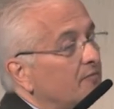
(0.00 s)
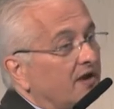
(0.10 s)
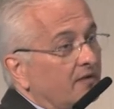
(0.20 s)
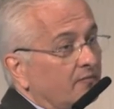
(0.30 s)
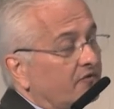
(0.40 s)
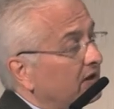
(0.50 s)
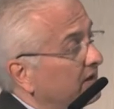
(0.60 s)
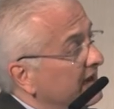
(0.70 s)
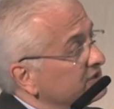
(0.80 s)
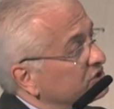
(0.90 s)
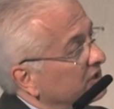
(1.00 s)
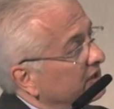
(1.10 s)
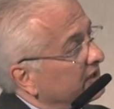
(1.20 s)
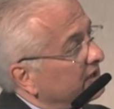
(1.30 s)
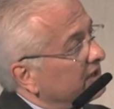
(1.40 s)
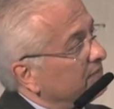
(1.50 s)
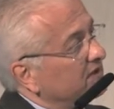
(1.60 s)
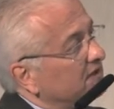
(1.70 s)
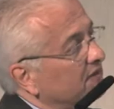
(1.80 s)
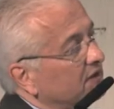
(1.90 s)
pre preferentially
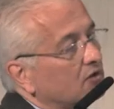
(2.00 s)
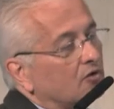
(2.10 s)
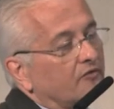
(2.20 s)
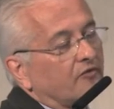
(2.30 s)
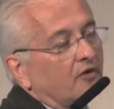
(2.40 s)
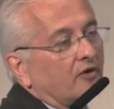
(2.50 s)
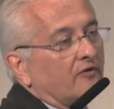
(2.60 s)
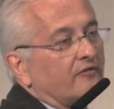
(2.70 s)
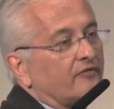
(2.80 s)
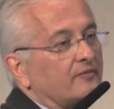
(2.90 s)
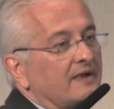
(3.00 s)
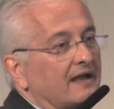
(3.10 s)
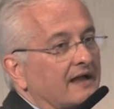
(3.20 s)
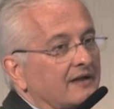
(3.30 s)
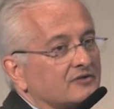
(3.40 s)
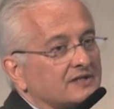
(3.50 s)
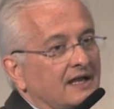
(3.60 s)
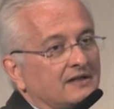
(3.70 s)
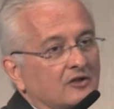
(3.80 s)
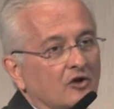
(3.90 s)
inhibit the growth of
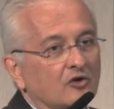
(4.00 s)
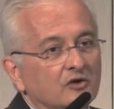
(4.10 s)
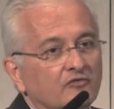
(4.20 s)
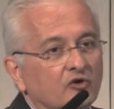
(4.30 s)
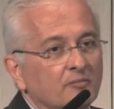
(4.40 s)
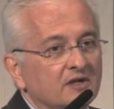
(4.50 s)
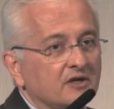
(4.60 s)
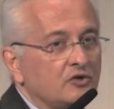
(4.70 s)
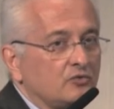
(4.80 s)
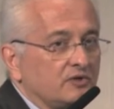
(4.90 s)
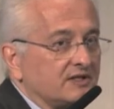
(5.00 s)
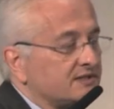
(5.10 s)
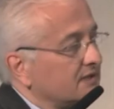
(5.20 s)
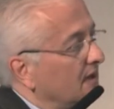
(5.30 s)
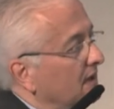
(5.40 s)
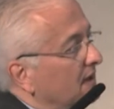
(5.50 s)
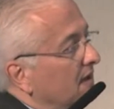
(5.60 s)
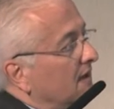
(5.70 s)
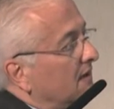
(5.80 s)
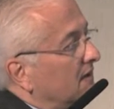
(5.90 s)
megakaryocyte colony-forming units
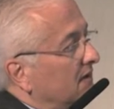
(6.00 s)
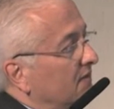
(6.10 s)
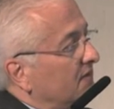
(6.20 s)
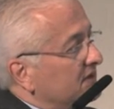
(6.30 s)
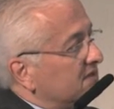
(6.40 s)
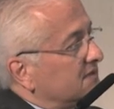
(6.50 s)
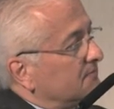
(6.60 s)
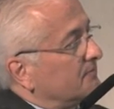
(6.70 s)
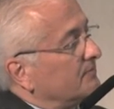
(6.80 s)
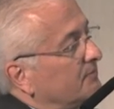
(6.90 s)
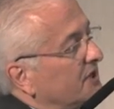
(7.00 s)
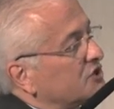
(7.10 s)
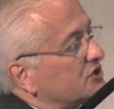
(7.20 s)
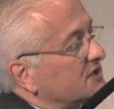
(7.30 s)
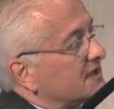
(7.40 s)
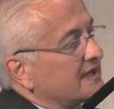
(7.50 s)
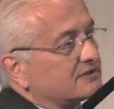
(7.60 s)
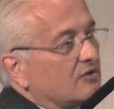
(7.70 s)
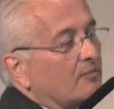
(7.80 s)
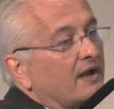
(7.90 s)
in these patients as
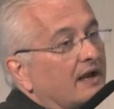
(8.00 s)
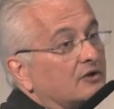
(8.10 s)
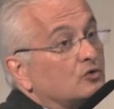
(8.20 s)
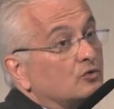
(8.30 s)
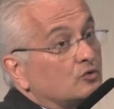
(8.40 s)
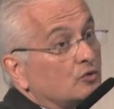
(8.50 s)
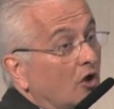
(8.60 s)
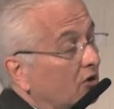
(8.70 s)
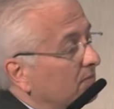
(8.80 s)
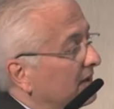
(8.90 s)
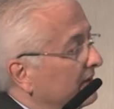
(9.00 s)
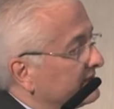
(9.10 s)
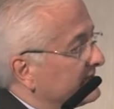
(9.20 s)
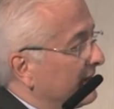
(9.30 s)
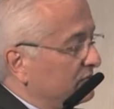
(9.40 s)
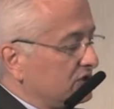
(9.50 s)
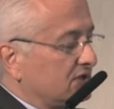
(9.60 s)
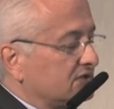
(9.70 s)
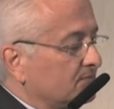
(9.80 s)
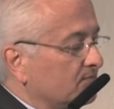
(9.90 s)
compared to, to normal
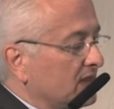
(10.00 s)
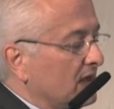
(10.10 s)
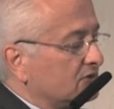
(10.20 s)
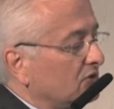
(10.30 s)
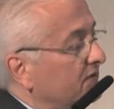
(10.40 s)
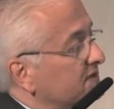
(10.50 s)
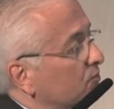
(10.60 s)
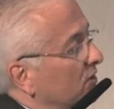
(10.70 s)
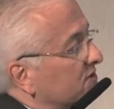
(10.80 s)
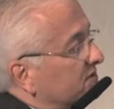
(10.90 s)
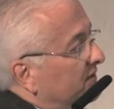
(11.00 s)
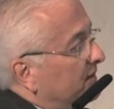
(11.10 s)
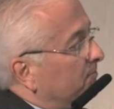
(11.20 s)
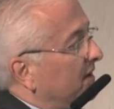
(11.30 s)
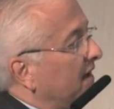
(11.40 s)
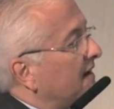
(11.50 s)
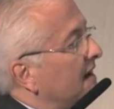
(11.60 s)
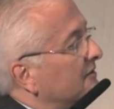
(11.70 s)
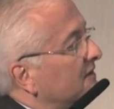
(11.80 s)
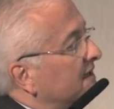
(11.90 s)
subjects. So this was the background,